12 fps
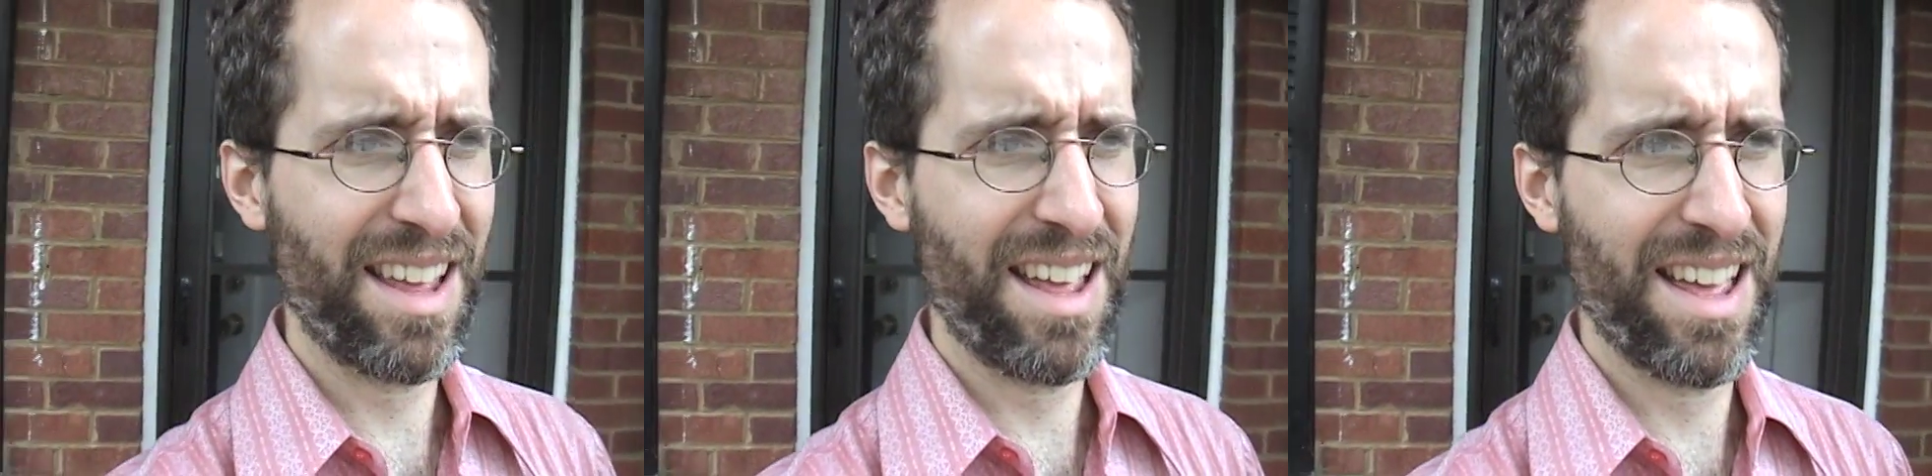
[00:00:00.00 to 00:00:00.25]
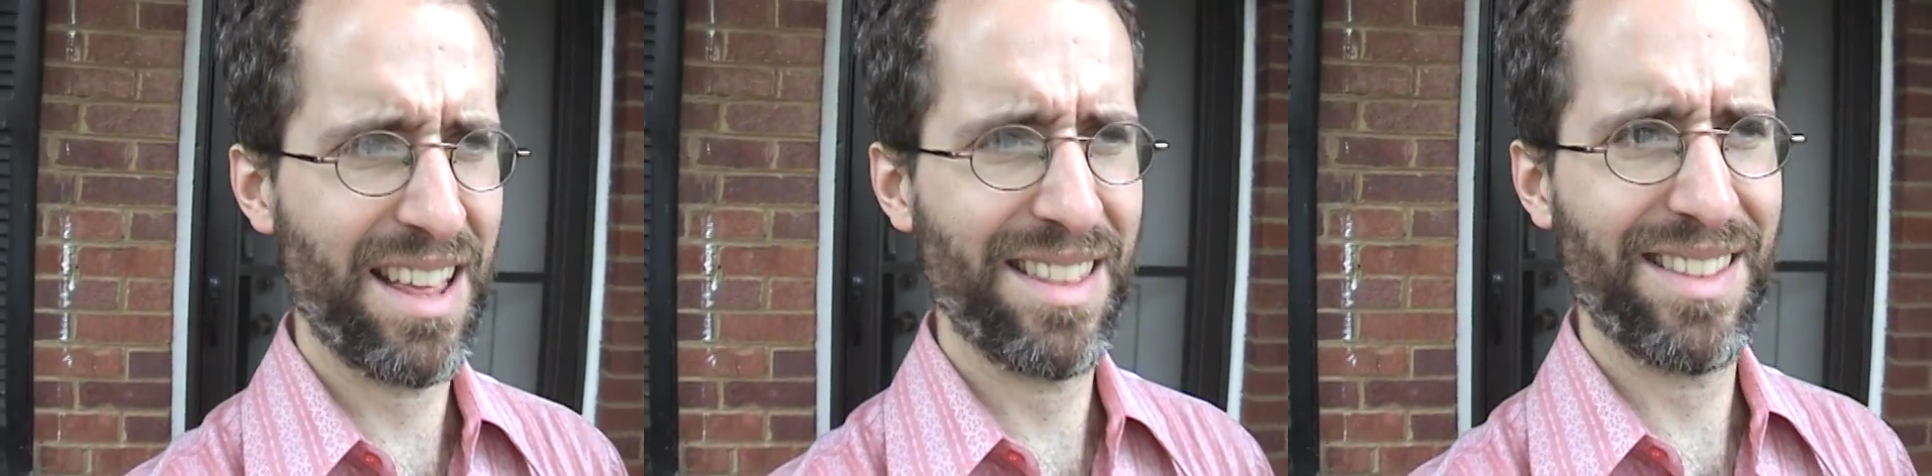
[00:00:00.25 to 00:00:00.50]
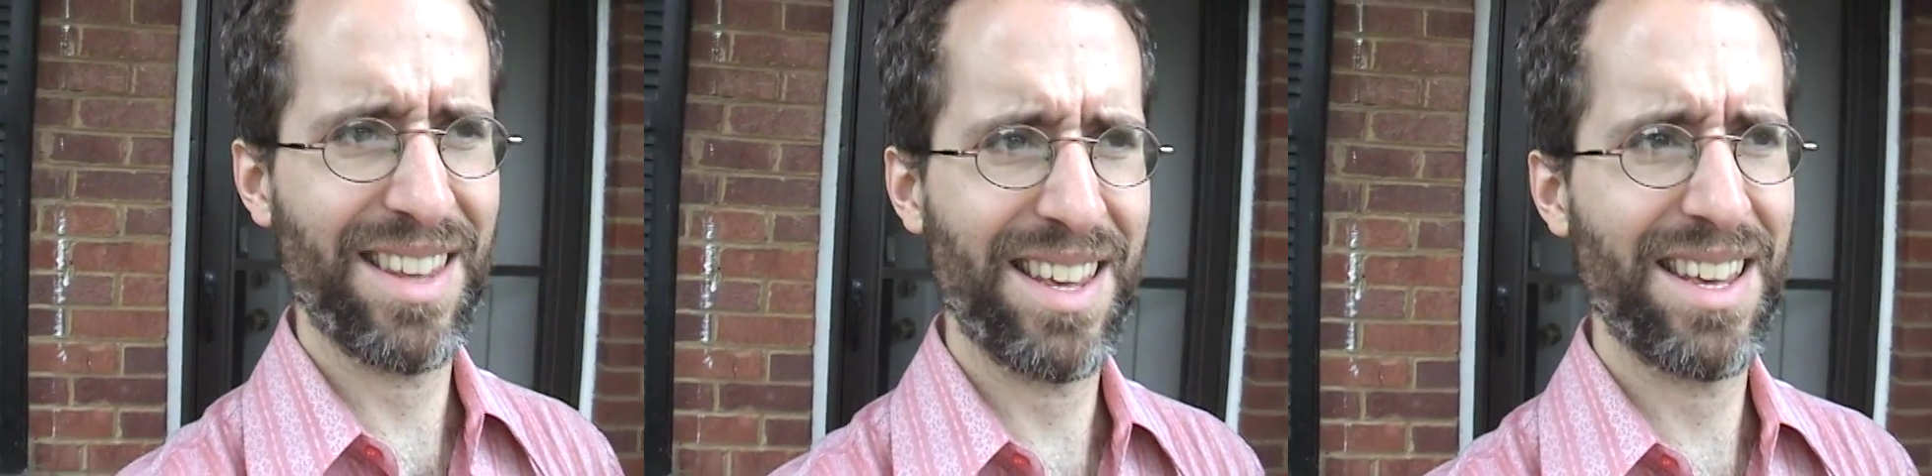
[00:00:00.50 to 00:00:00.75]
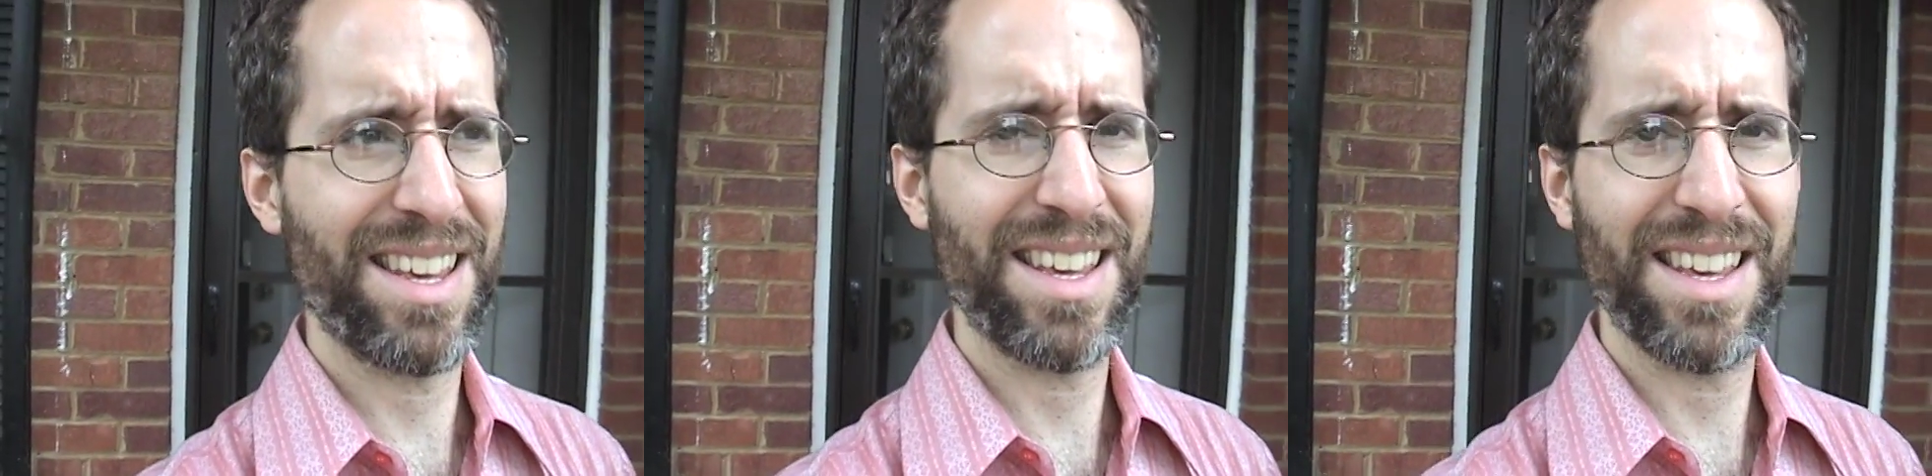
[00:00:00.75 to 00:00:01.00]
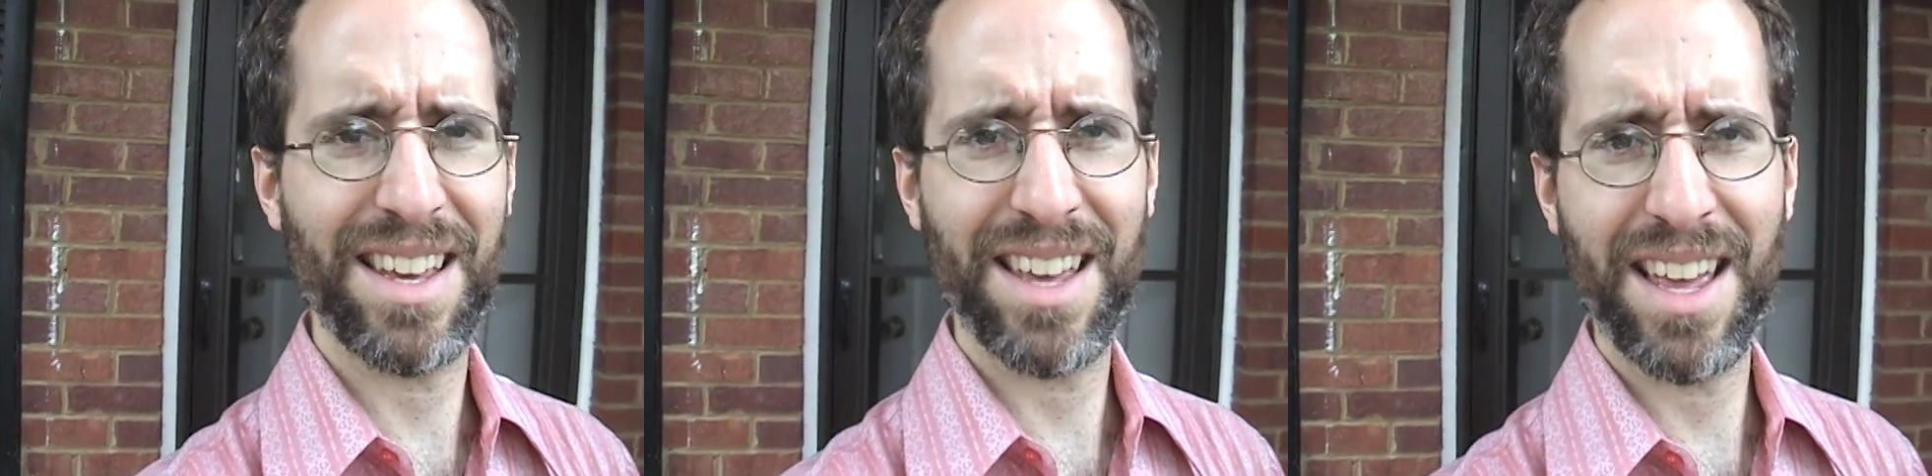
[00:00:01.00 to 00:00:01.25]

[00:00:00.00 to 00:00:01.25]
and the